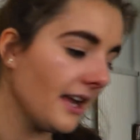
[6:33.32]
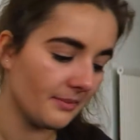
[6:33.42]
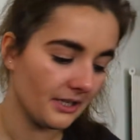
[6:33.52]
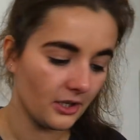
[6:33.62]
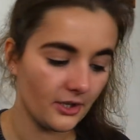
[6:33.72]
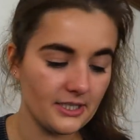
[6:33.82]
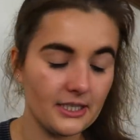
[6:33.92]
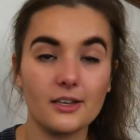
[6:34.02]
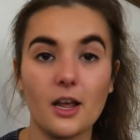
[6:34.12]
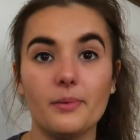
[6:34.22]
am
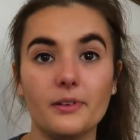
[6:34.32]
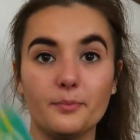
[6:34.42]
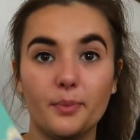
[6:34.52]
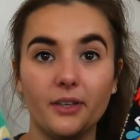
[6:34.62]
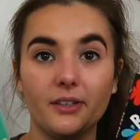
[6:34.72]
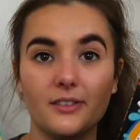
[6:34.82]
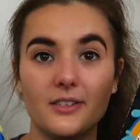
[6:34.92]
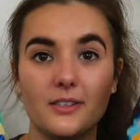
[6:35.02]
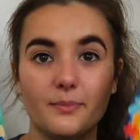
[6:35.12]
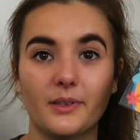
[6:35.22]
including a couple of
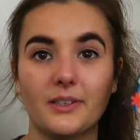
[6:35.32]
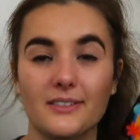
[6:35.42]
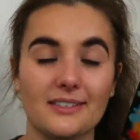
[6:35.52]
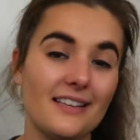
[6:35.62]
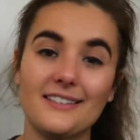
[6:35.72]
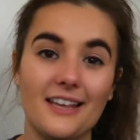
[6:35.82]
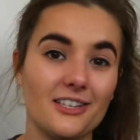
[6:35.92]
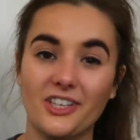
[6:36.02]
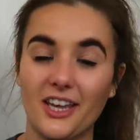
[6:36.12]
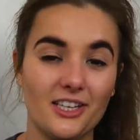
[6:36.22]
books, because let's
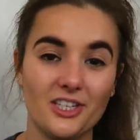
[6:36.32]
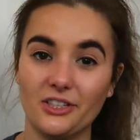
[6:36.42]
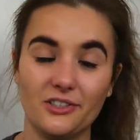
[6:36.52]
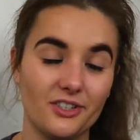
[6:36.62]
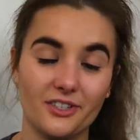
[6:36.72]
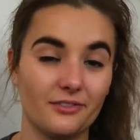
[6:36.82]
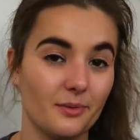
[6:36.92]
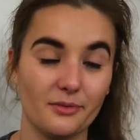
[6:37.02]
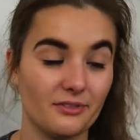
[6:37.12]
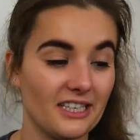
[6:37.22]
educate your children
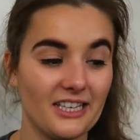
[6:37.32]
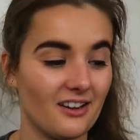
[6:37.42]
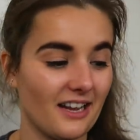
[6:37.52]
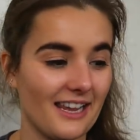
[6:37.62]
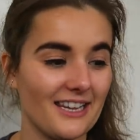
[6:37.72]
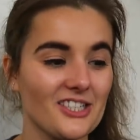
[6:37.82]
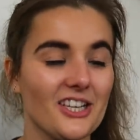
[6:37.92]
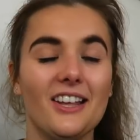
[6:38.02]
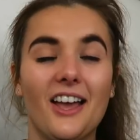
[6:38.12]
from a really young age.